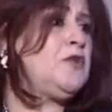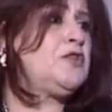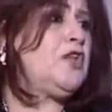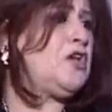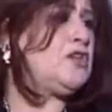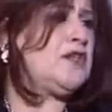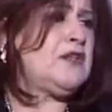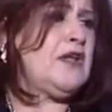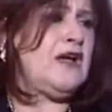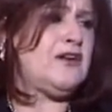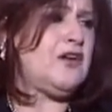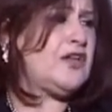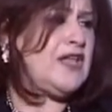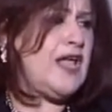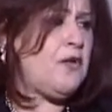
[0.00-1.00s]
are not
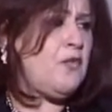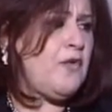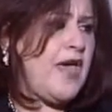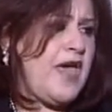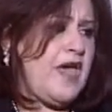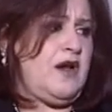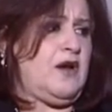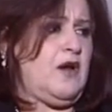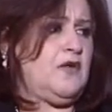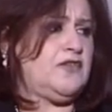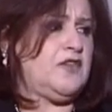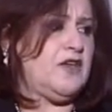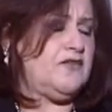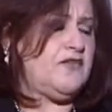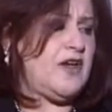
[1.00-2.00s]
aware of the
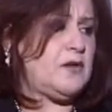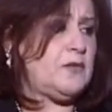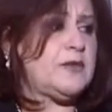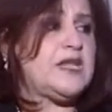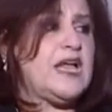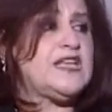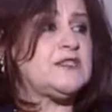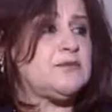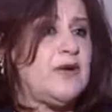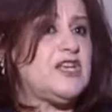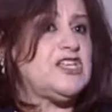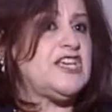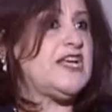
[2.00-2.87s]
environment as much as